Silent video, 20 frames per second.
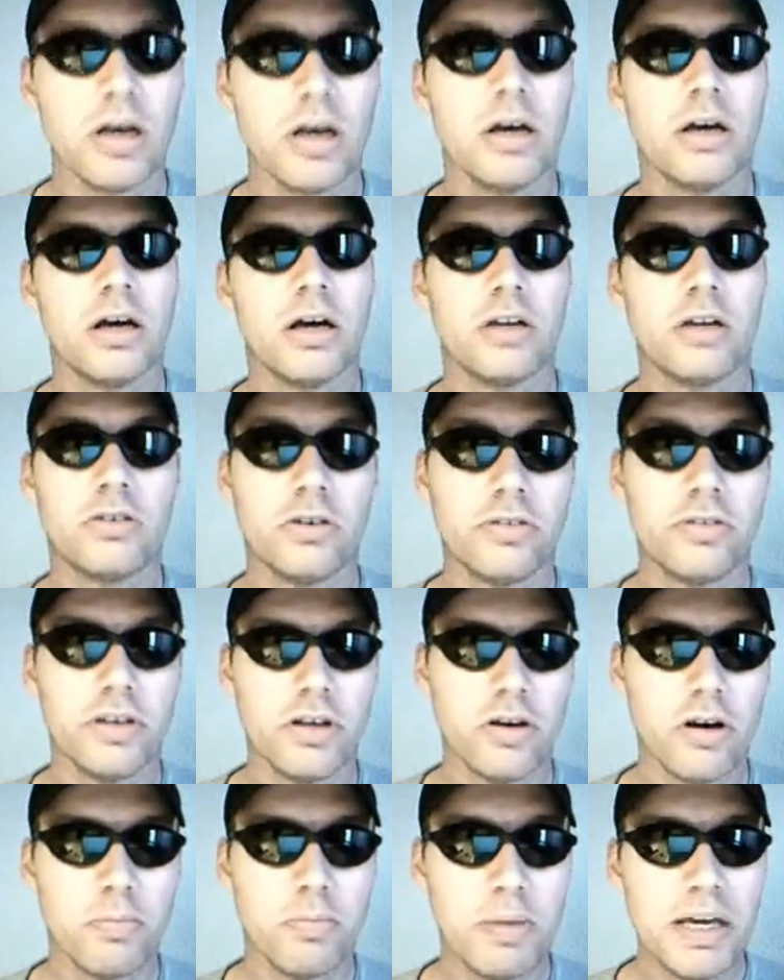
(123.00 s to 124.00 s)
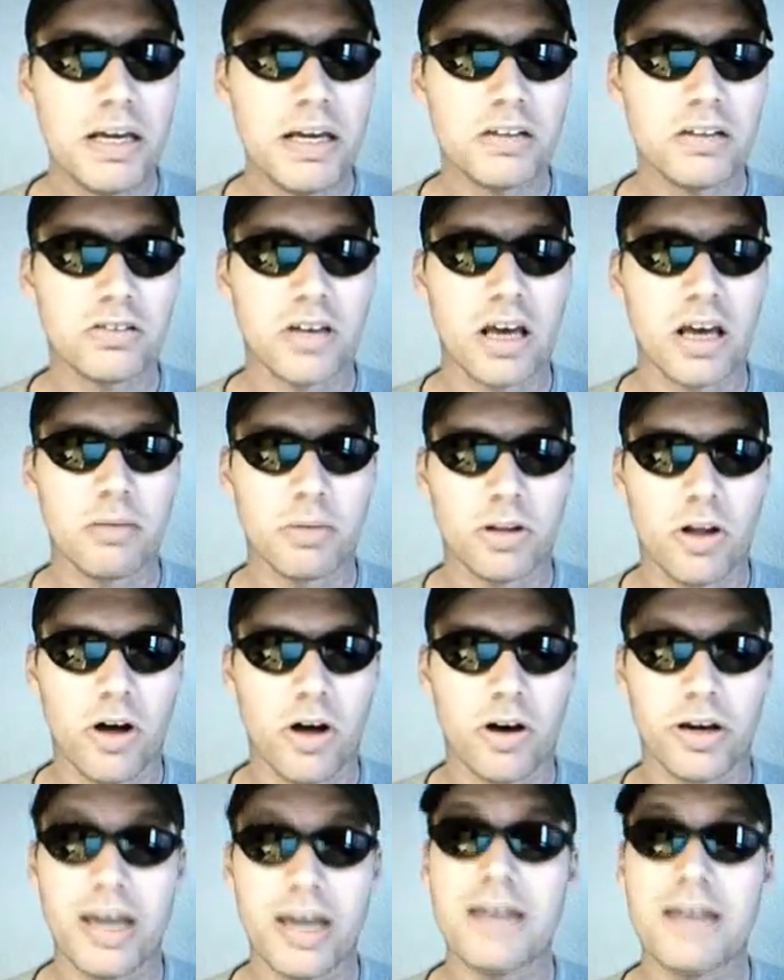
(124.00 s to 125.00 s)
World until the Europeans
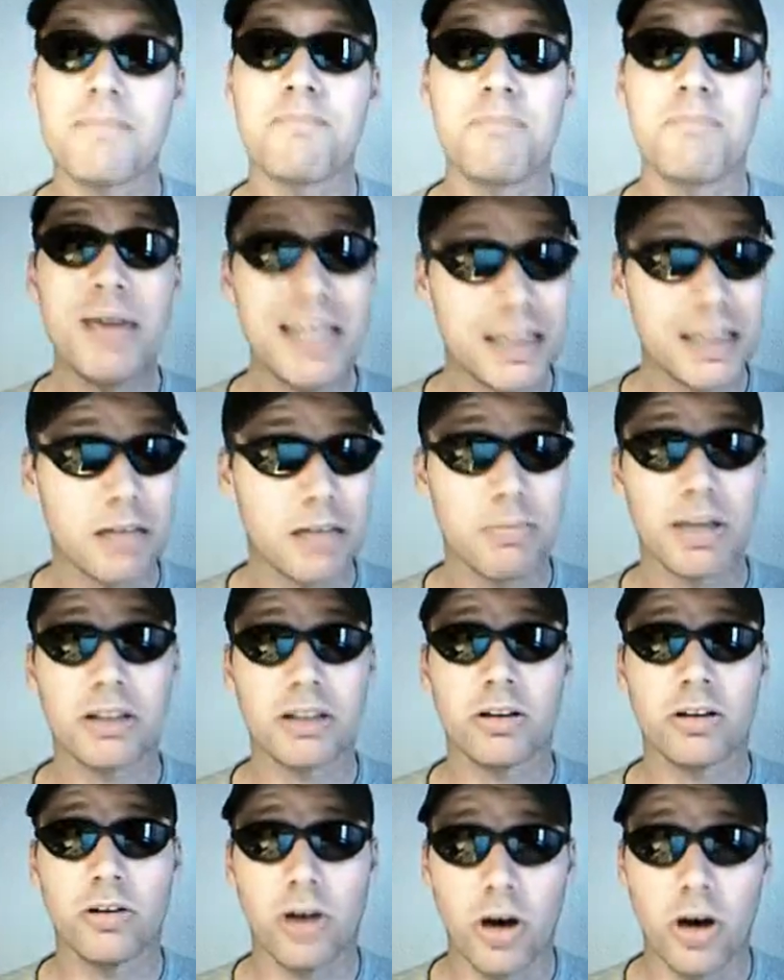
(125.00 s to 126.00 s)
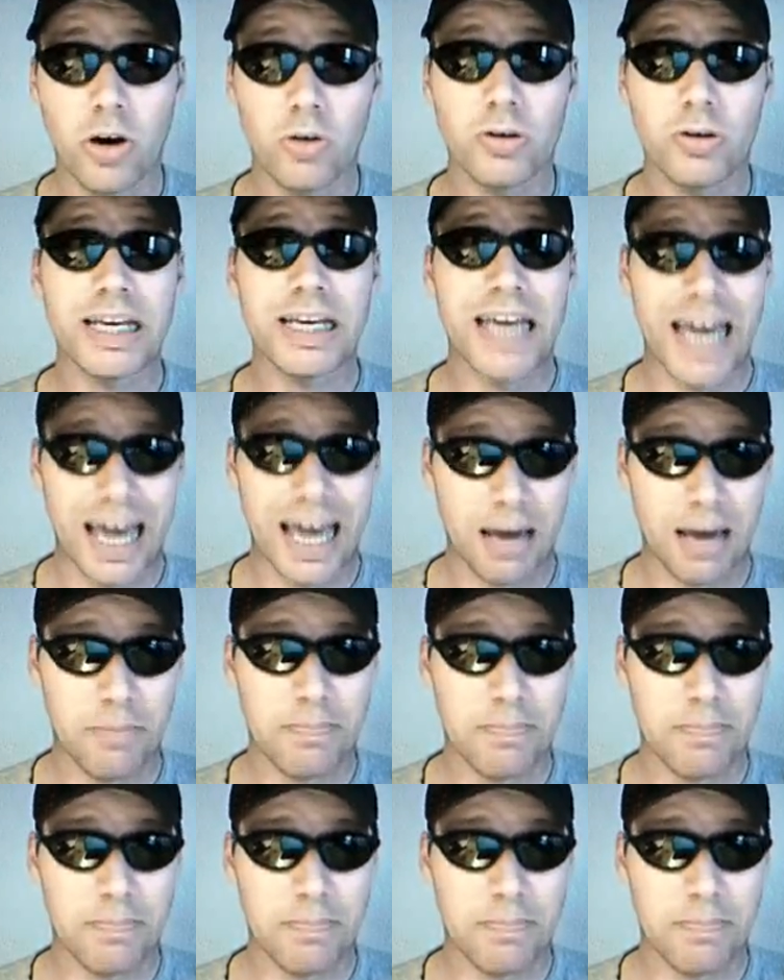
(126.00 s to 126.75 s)
came along and beat them at their own